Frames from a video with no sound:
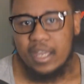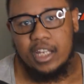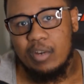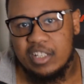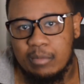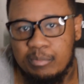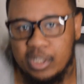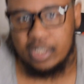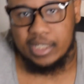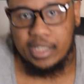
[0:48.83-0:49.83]
Anyways, I'm
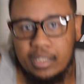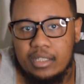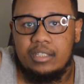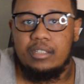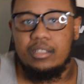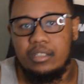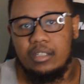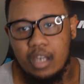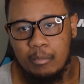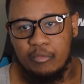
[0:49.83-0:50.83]

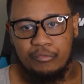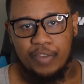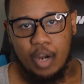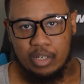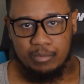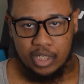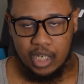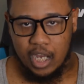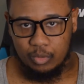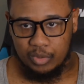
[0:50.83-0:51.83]
a very big
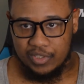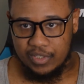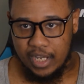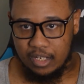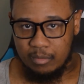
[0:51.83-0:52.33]
Halloween stan.